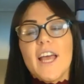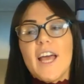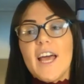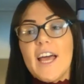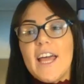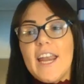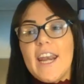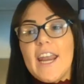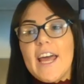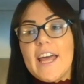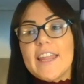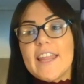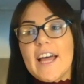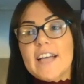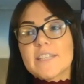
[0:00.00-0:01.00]
And
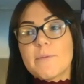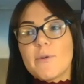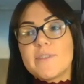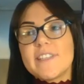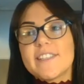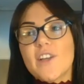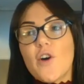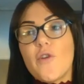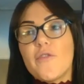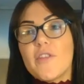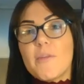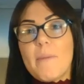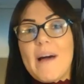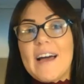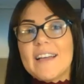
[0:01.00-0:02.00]
I suppose it's over the
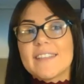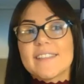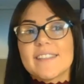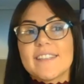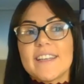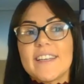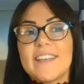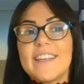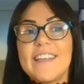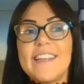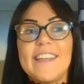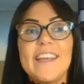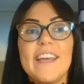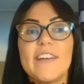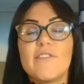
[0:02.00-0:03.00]
past
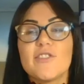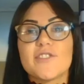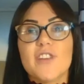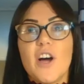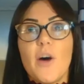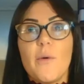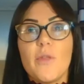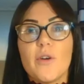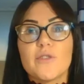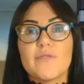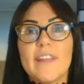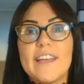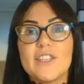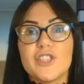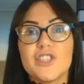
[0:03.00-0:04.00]
year or so, those
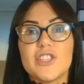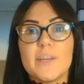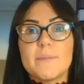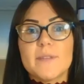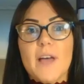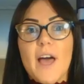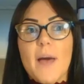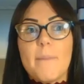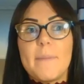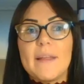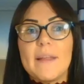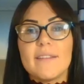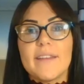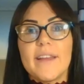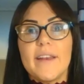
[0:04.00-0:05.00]
relationships are
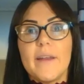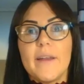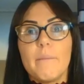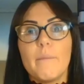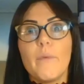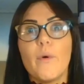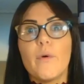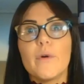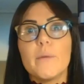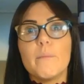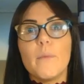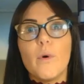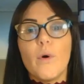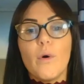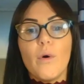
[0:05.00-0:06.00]
building more and
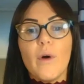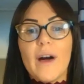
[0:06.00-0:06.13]
more.